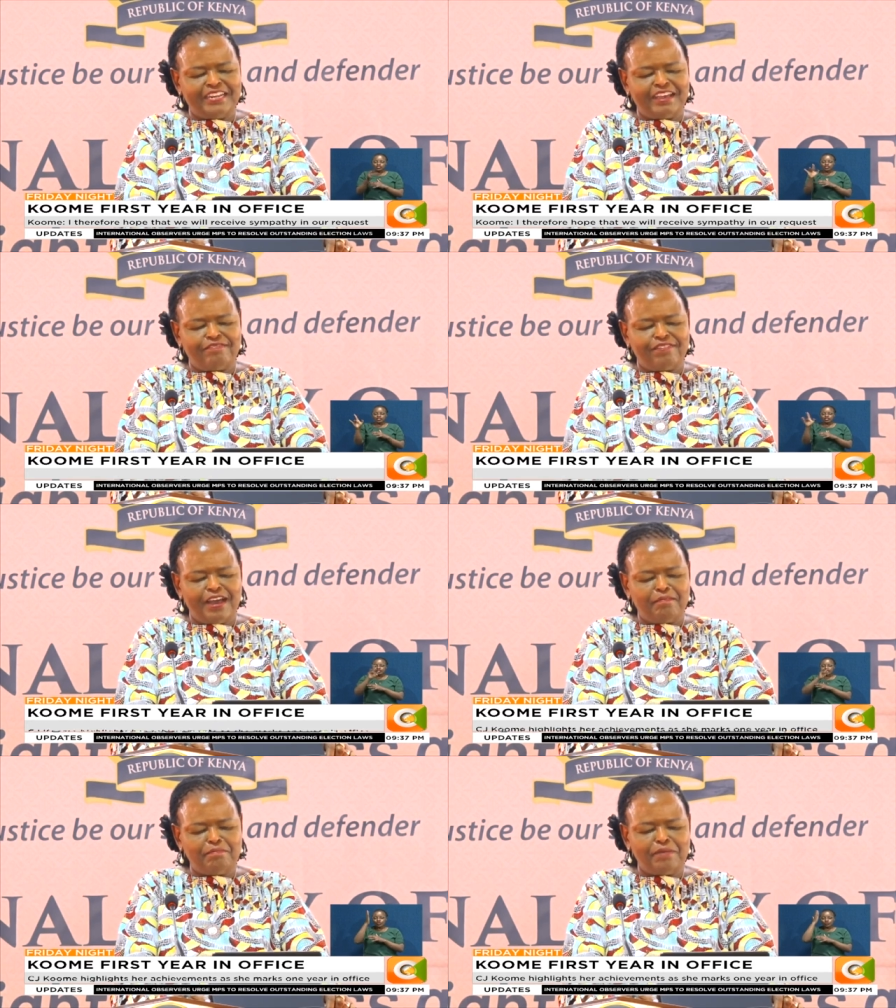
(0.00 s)
and
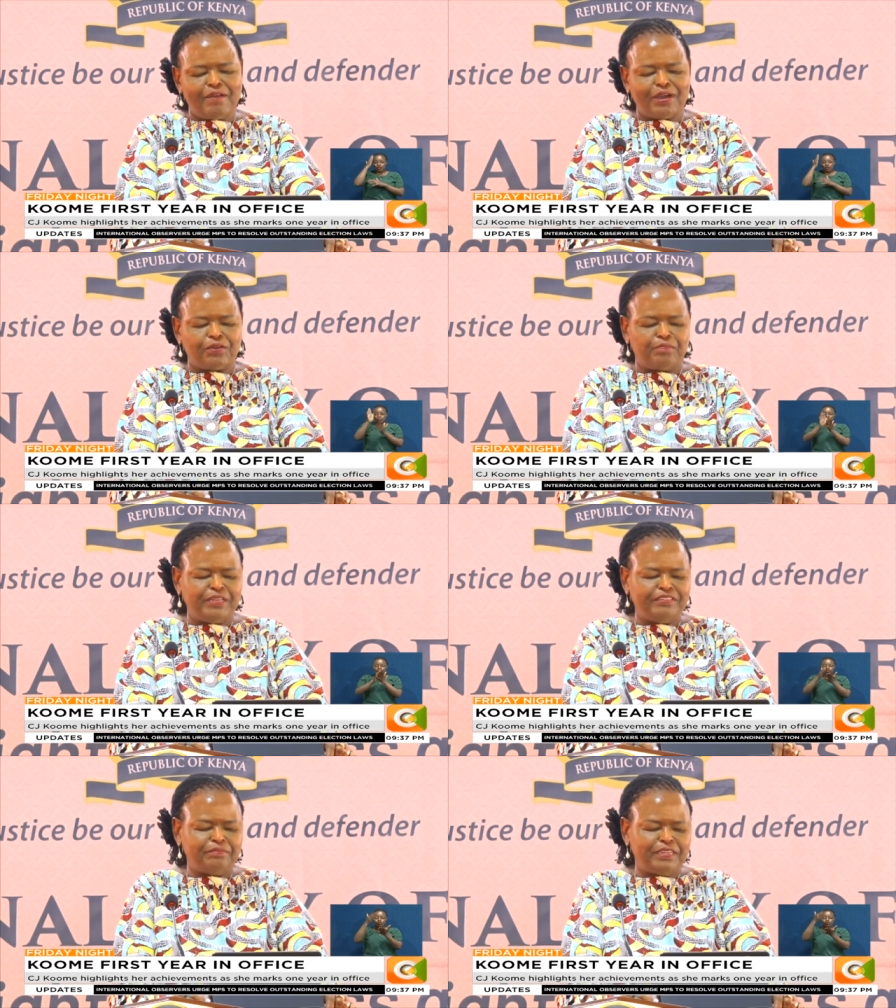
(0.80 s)
reaffirm our
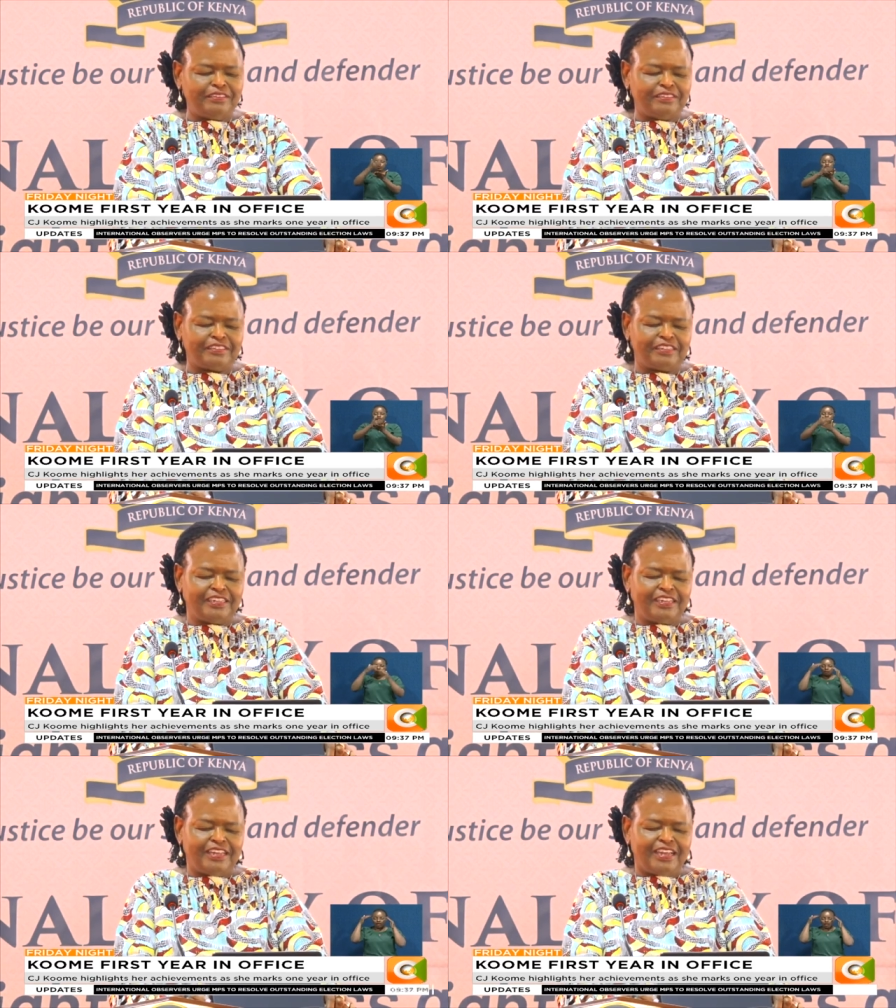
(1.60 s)

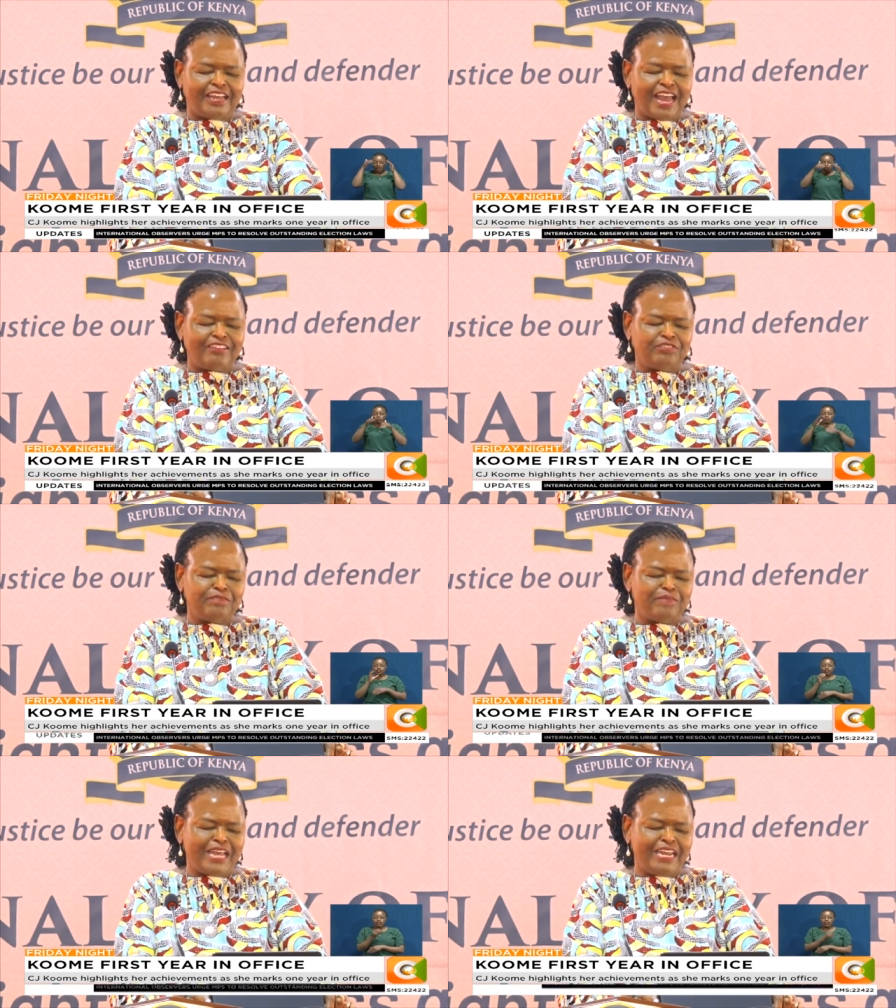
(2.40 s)
commitment
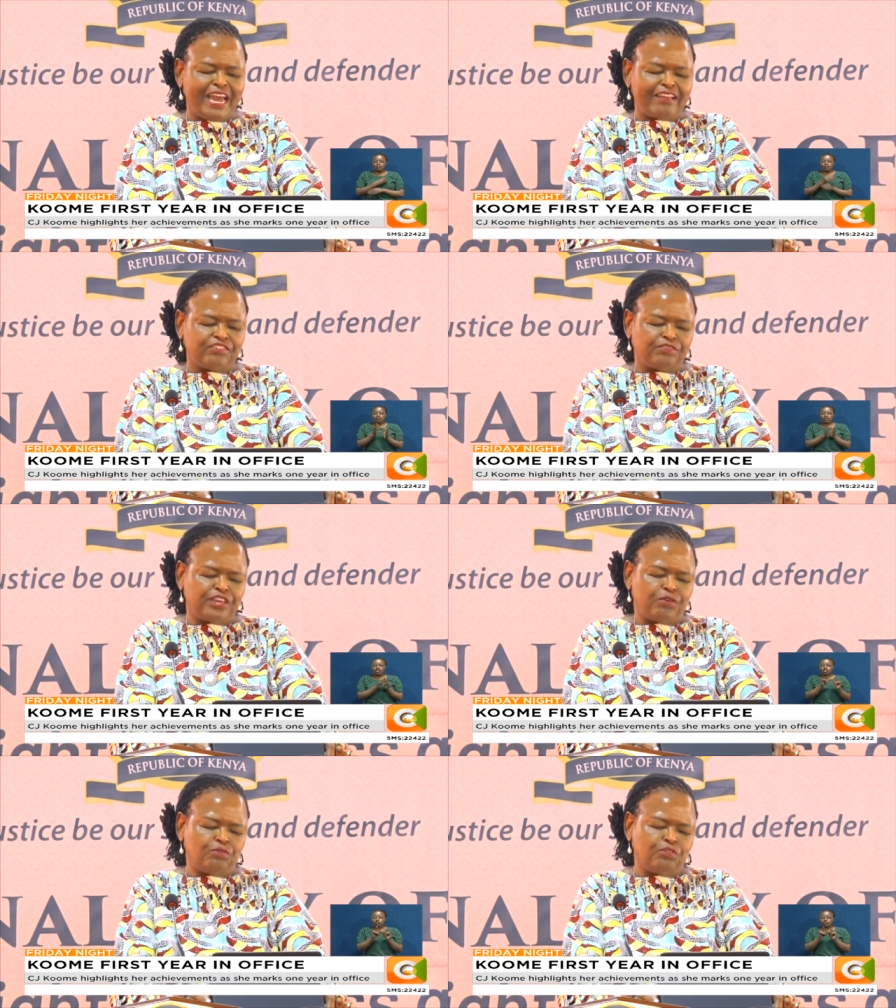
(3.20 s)
and to remind
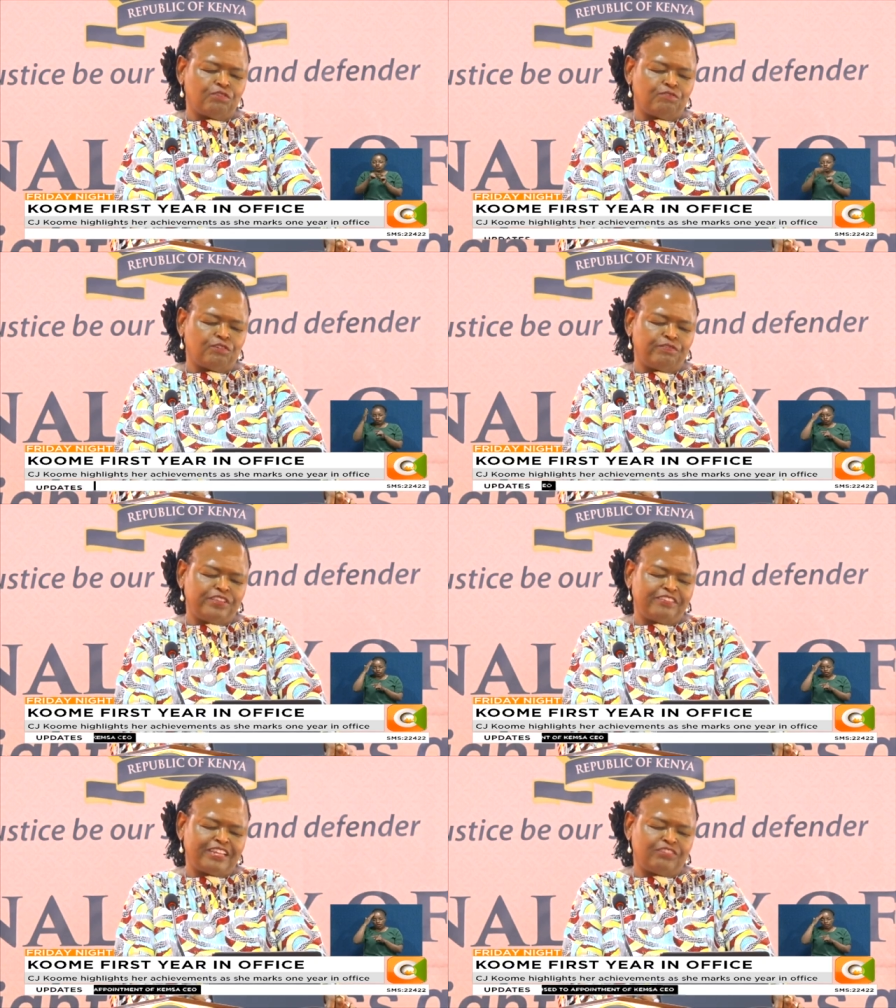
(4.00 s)
us of the oath of
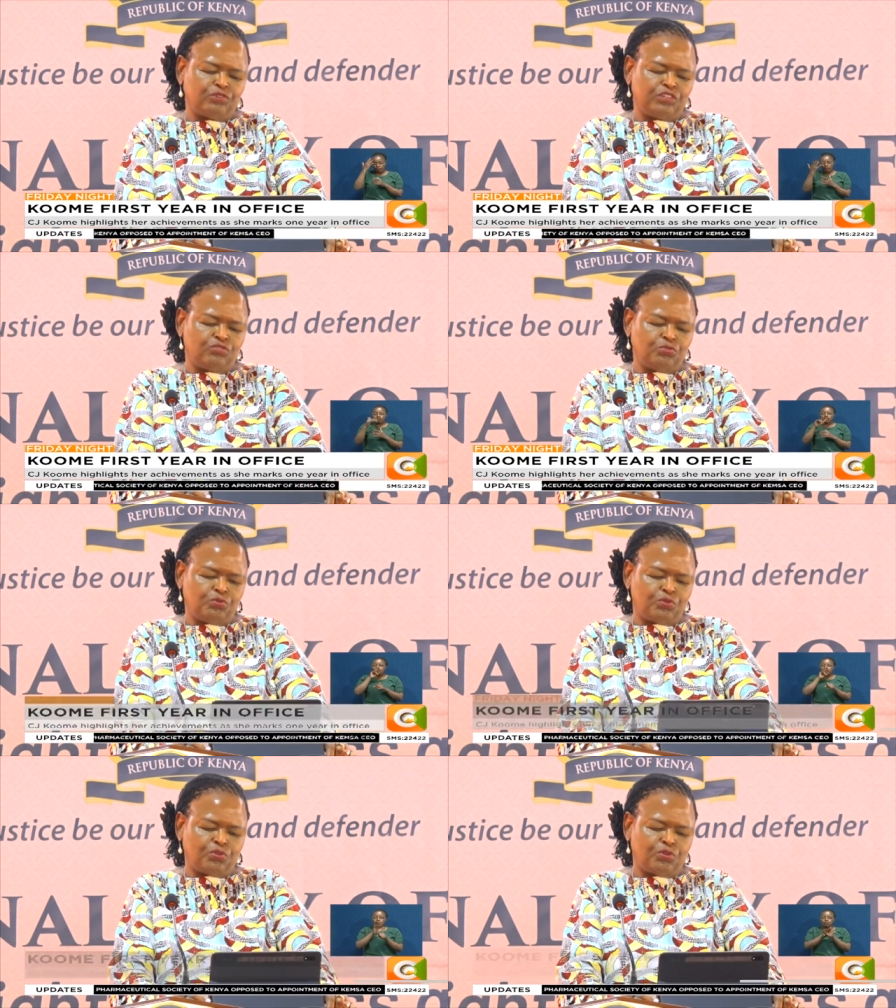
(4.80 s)
office that we
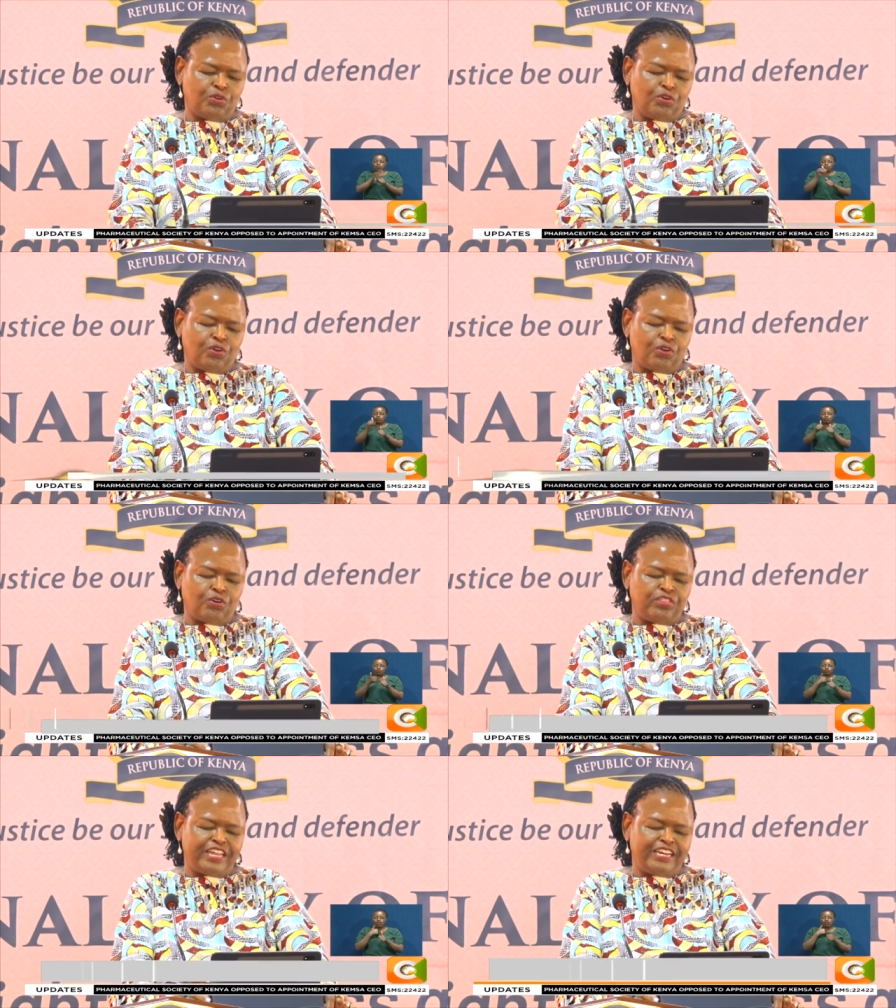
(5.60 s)
took
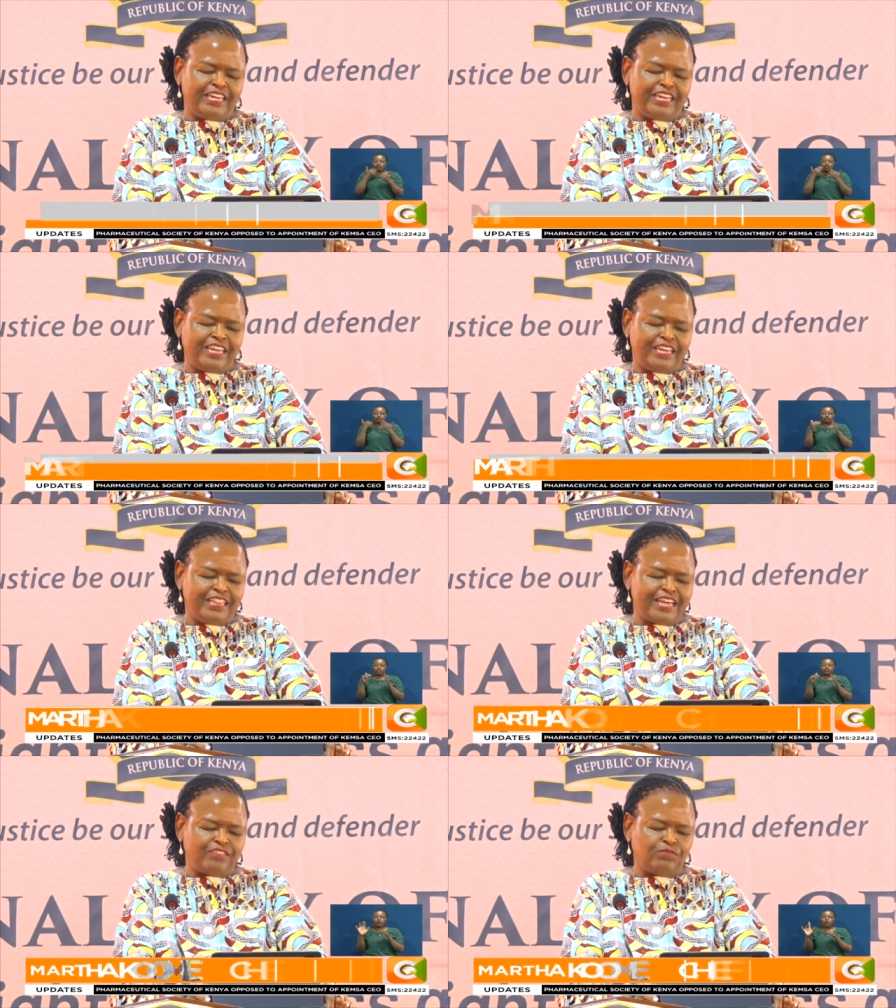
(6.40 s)
on the
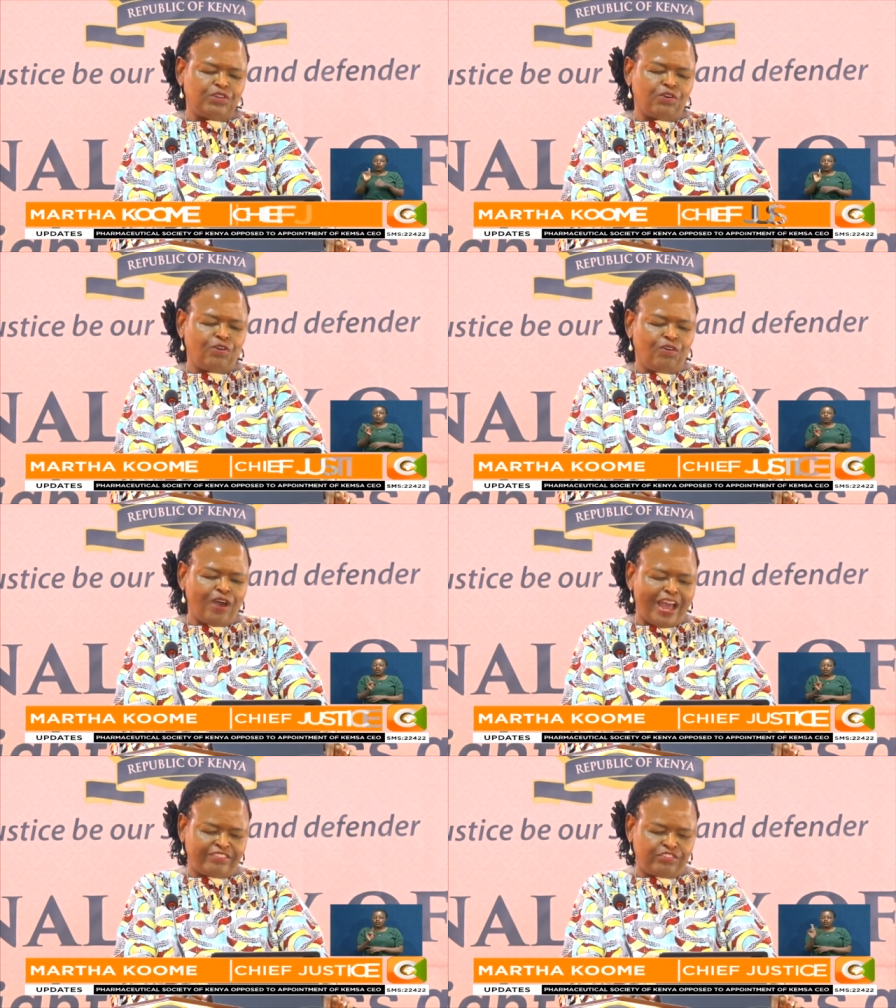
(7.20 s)
day that we
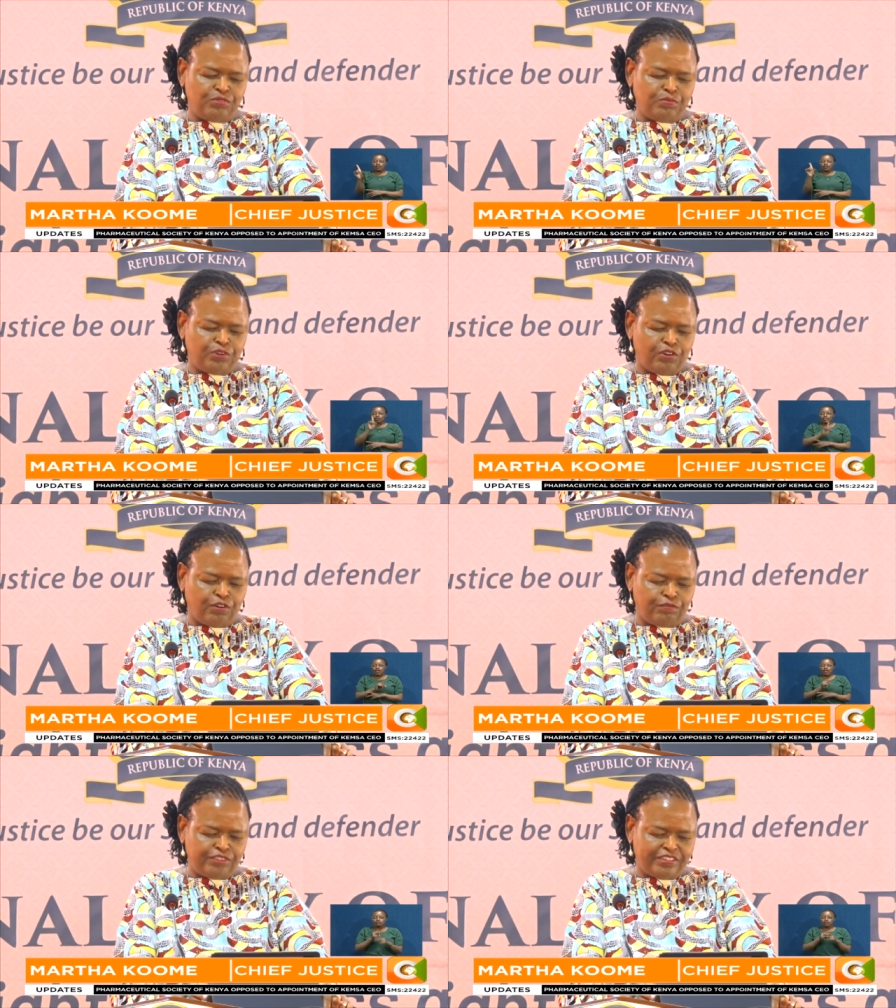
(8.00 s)
all assumed